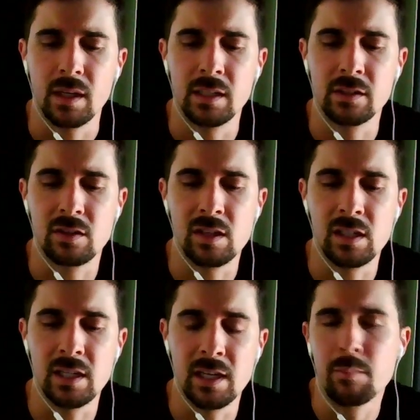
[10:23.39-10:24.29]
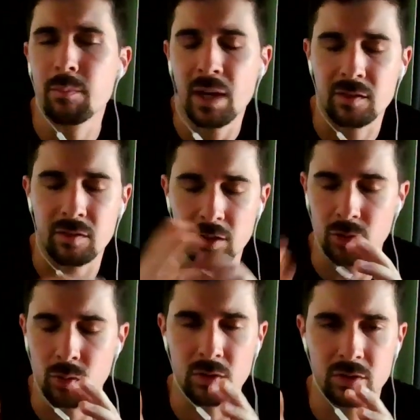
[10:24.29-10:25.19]
is the impact of the
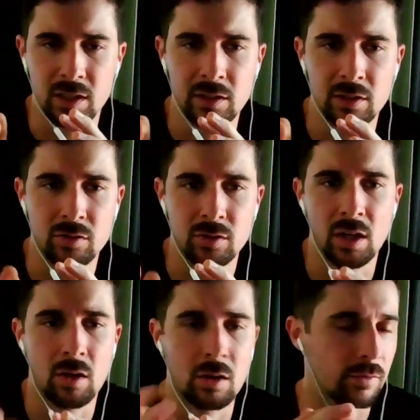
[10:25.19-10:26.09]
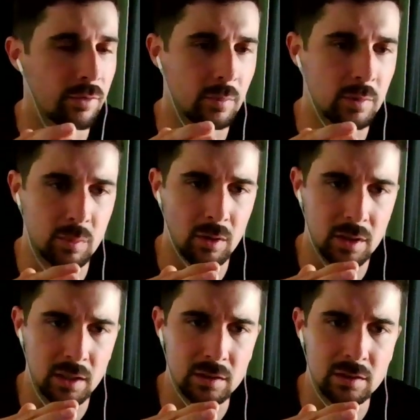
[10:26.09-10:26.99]
tourist industry on farmers
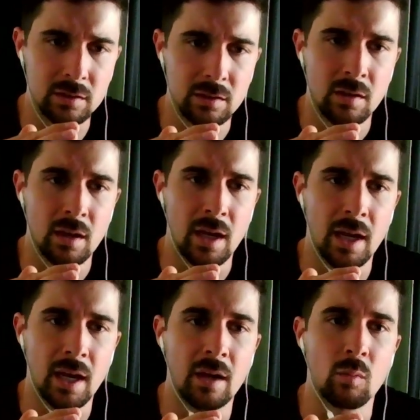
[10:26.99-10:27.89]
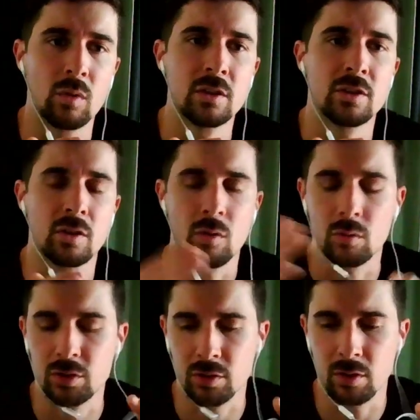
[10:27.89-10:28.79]
markets. And what is the
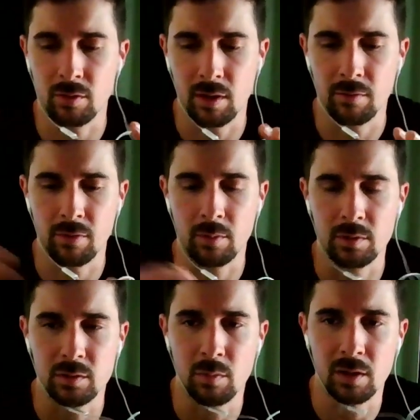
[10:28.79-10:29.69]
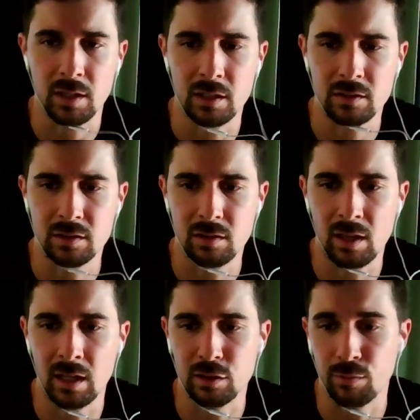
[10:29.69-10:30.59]
culture around farmers markets
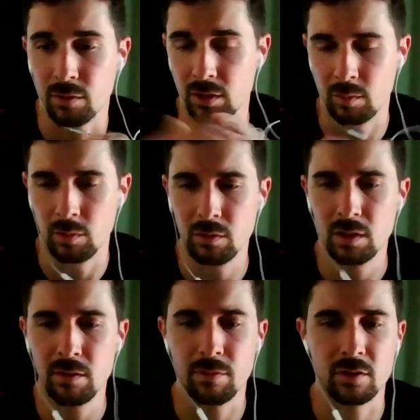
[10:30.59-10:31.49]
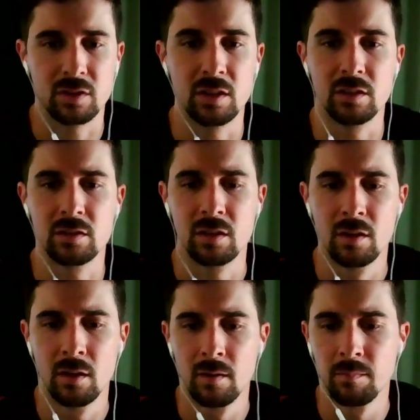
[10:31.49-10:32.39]
that's for the community versus
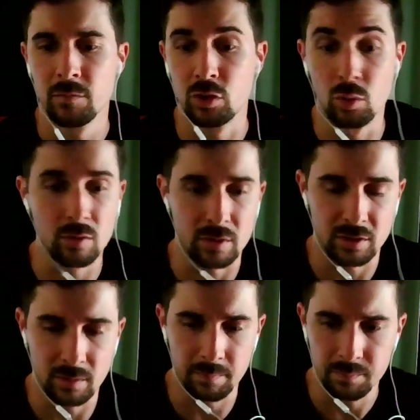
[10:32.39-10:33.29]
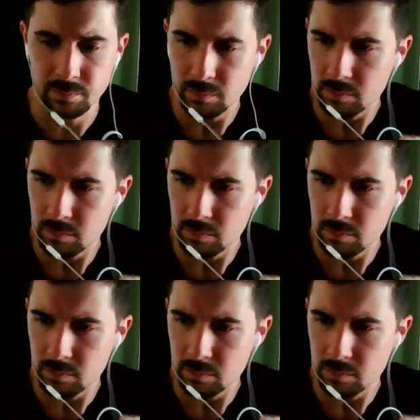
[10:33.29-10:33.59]
tourism?